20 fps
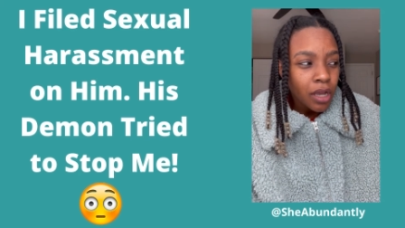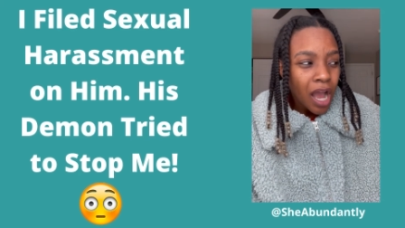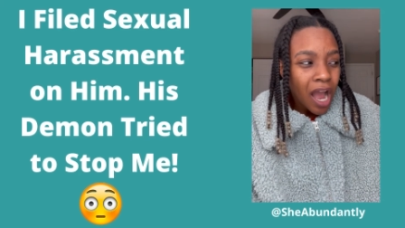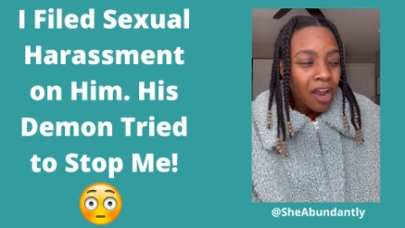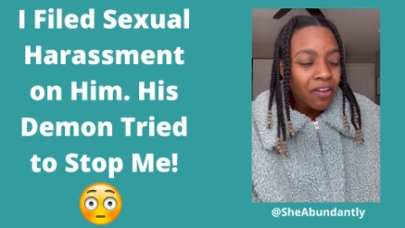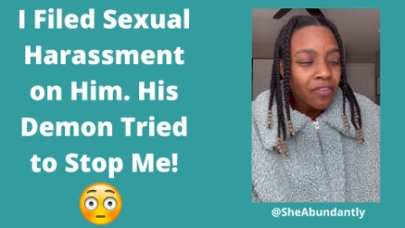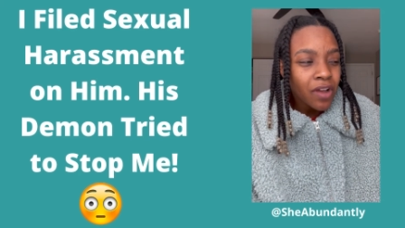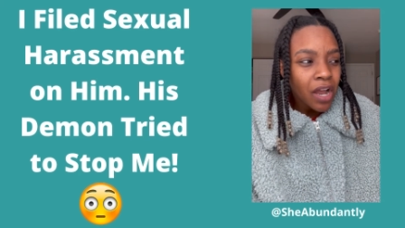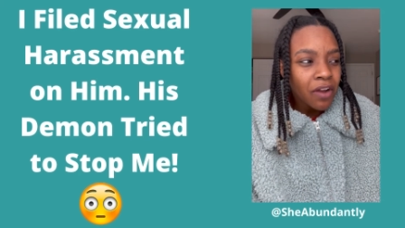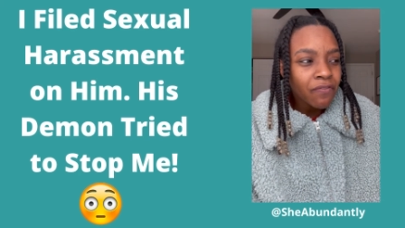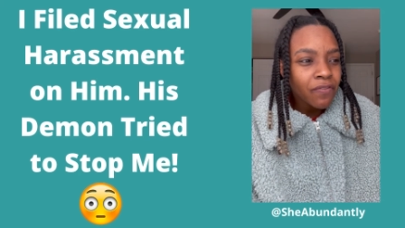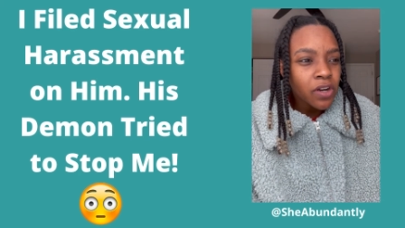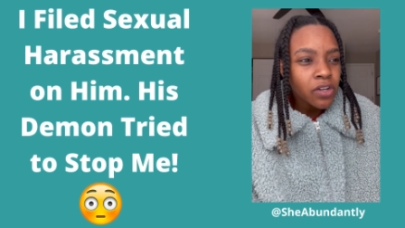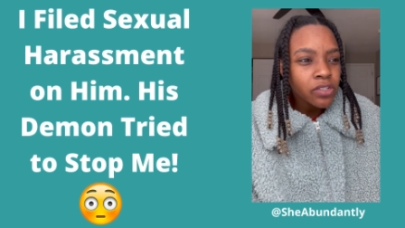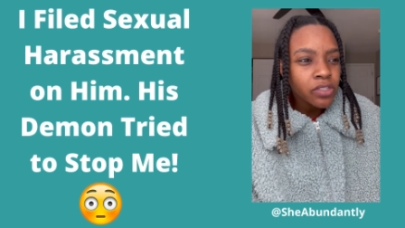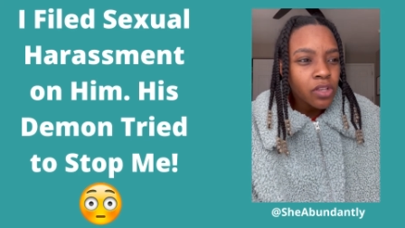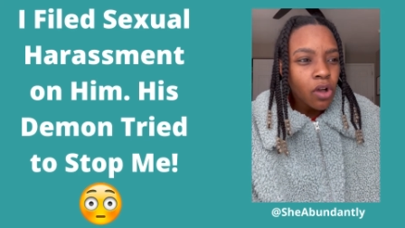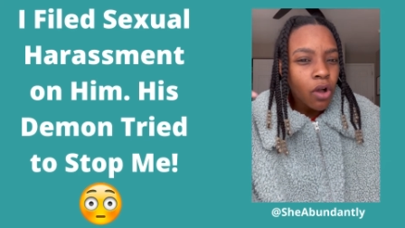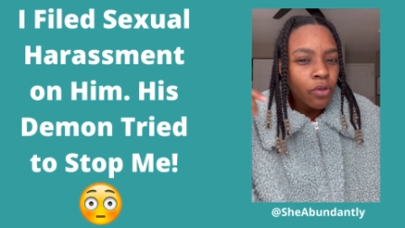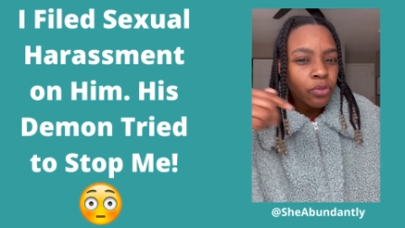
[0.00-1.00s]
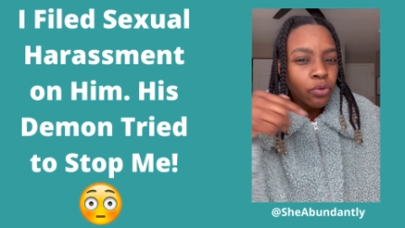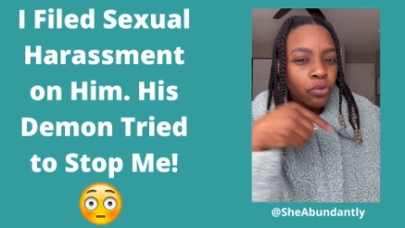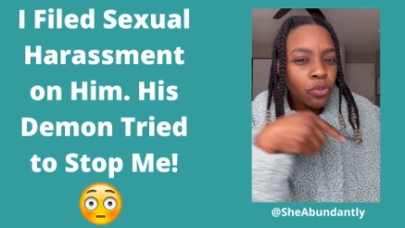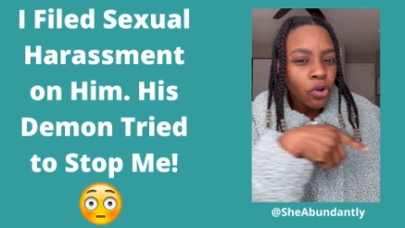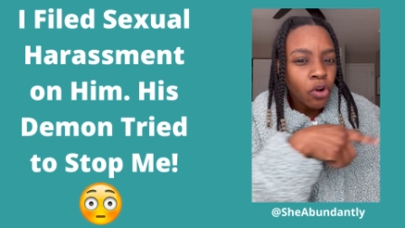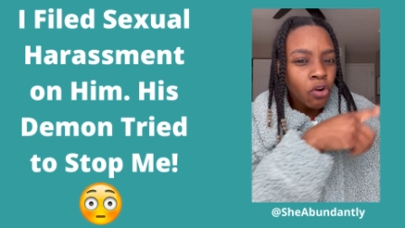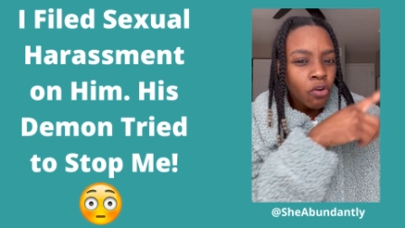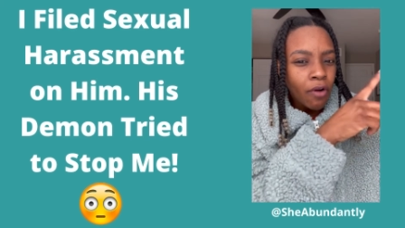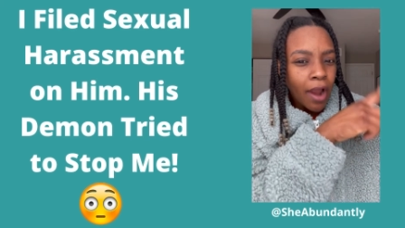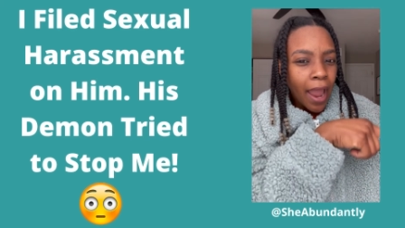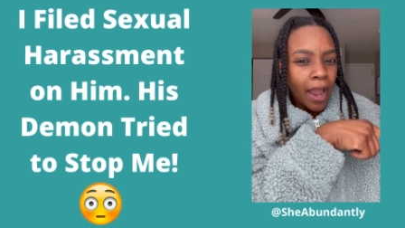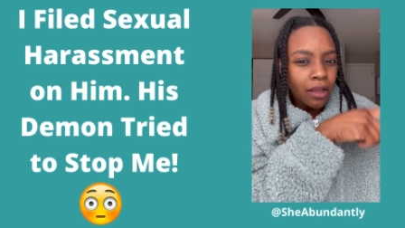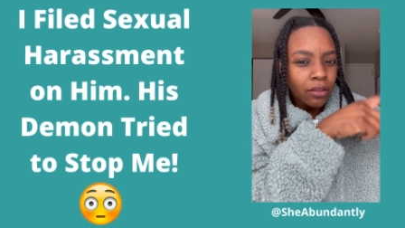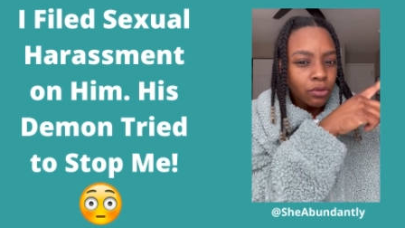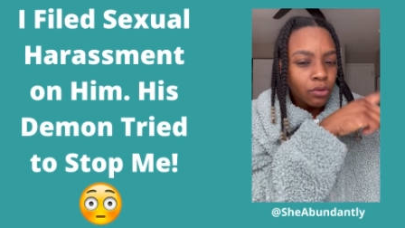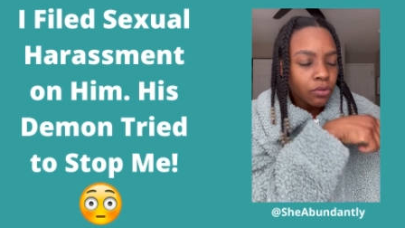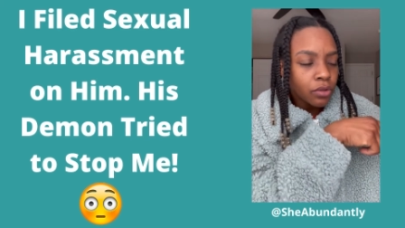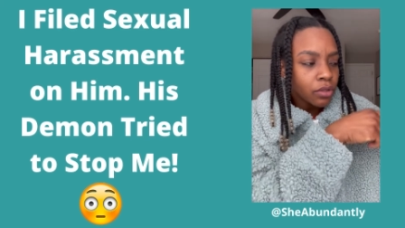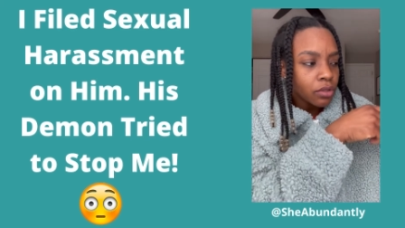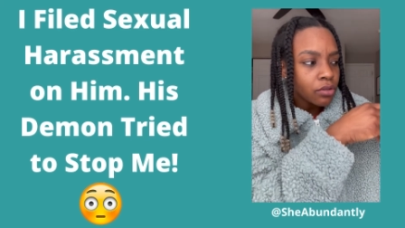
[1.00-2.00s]
I, I first saw it through the crack,
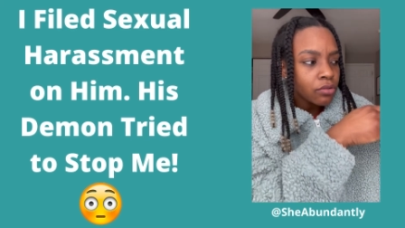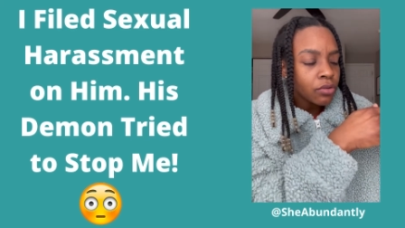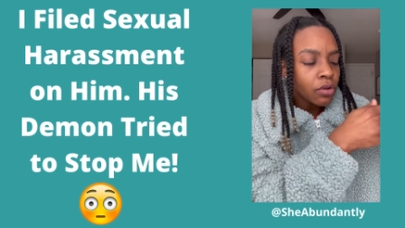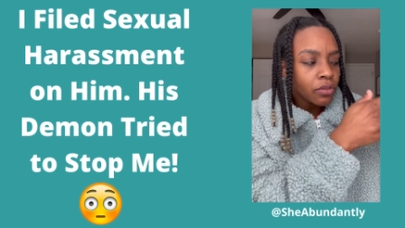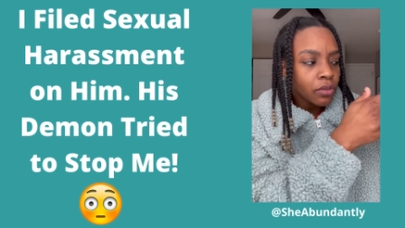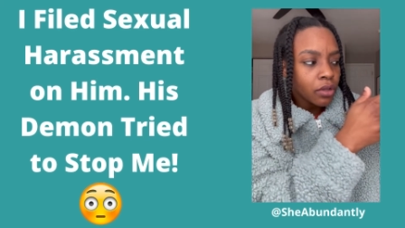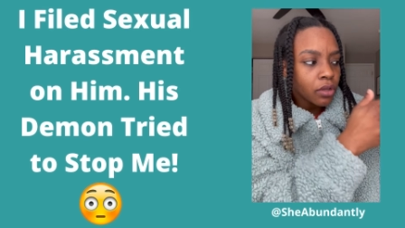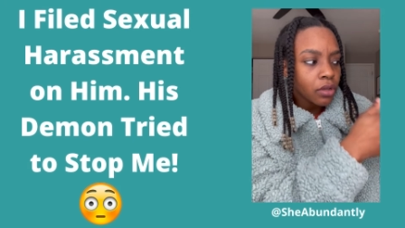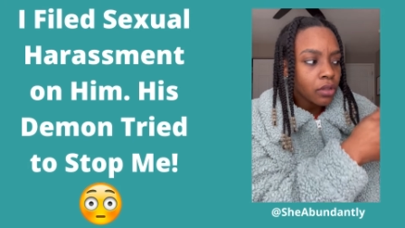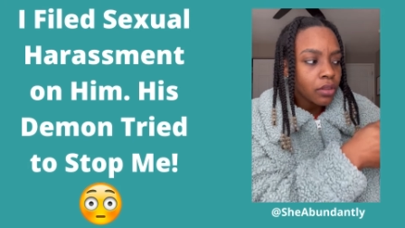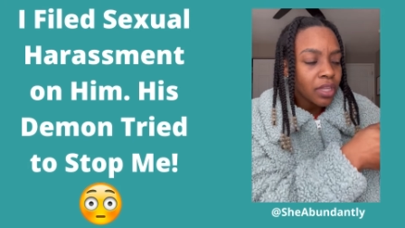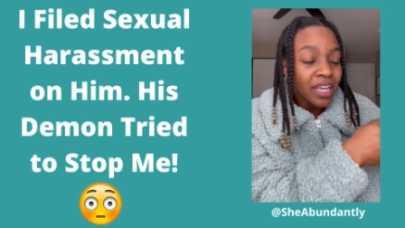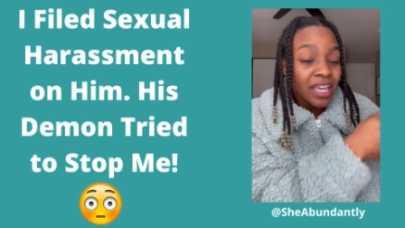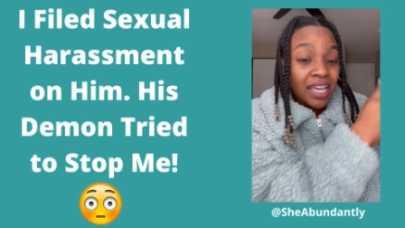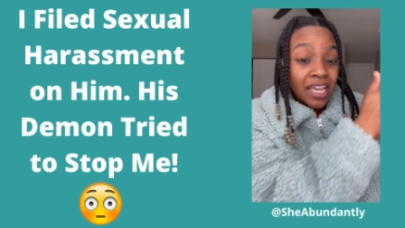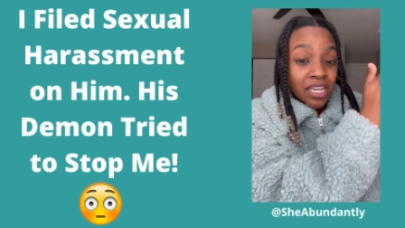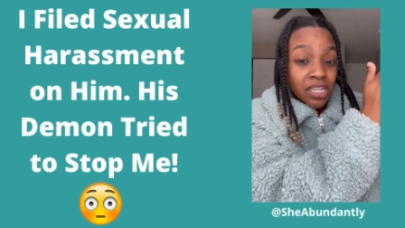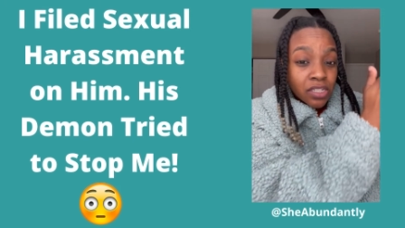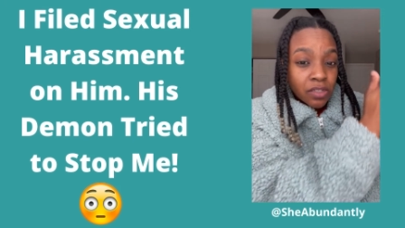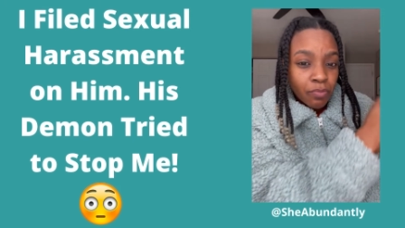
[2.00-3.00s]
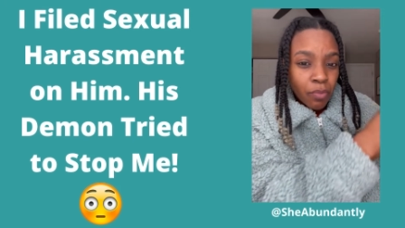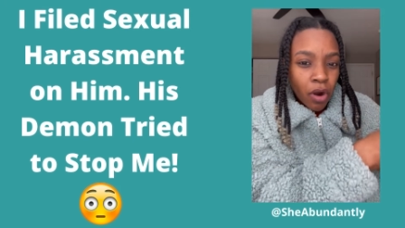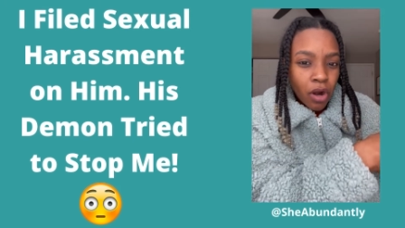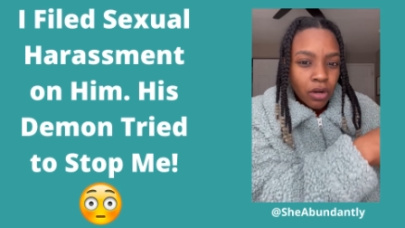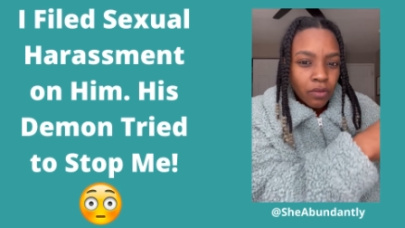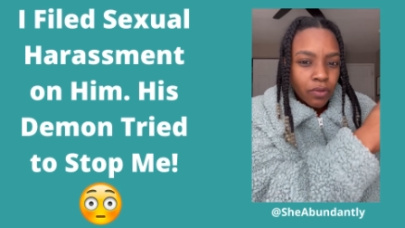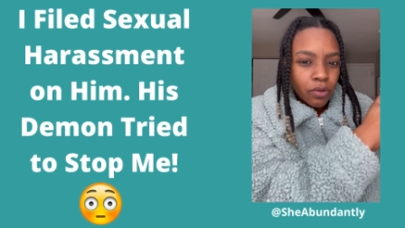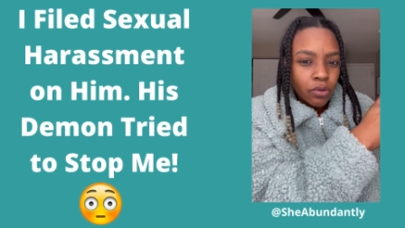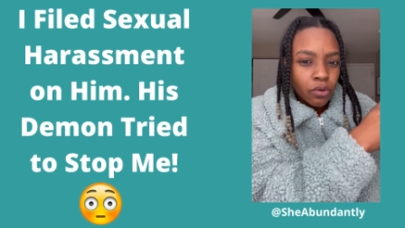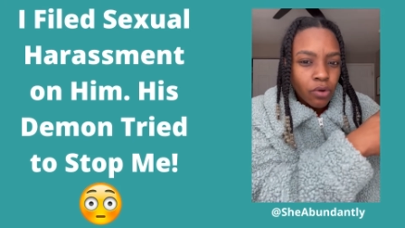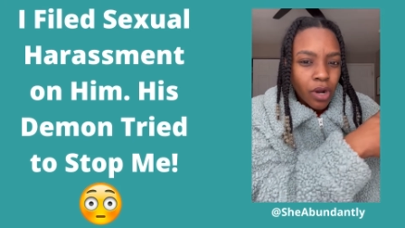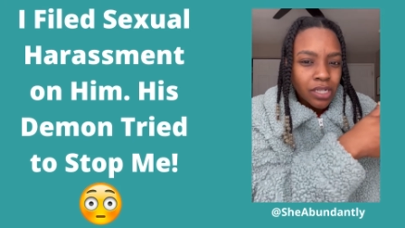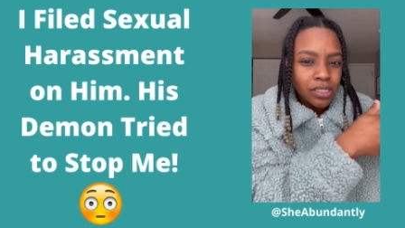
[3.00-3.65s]
through the, you know, the, the hinge part of the door.